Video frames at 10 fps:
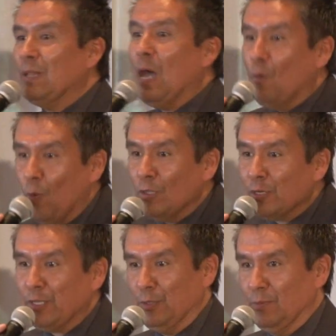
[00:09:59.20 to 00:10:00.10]
How old
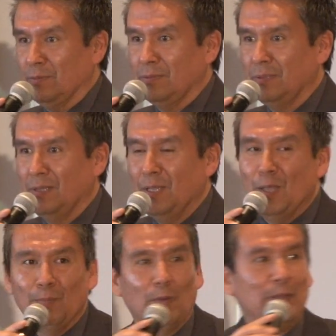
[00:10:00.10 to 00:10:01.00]
are you?
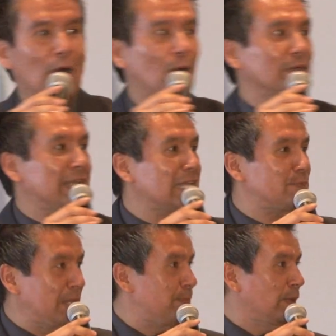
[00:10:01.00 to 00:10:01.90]
But we always
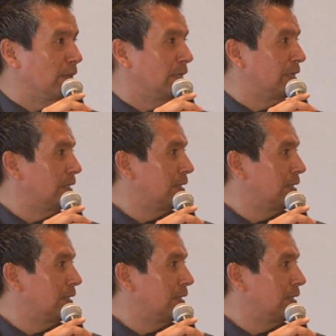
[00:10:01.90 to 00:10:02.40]
ask people,